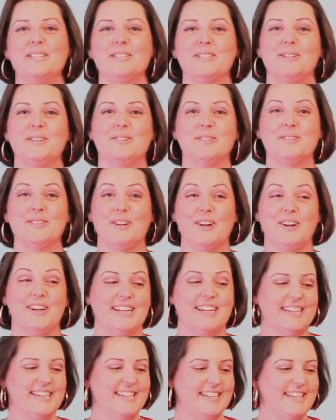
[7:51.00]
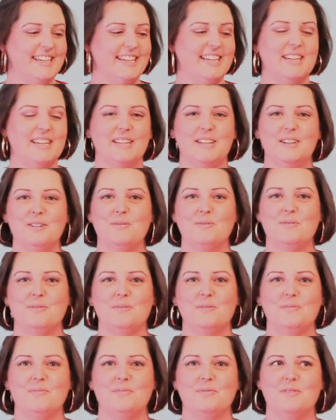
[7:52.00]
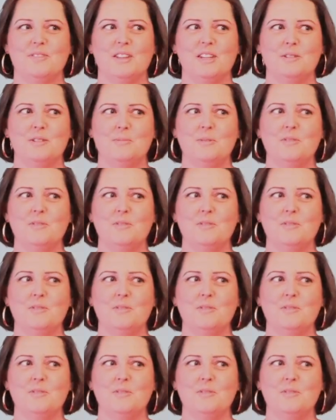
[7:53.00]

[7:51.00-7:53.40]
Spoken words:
So, sorry. He's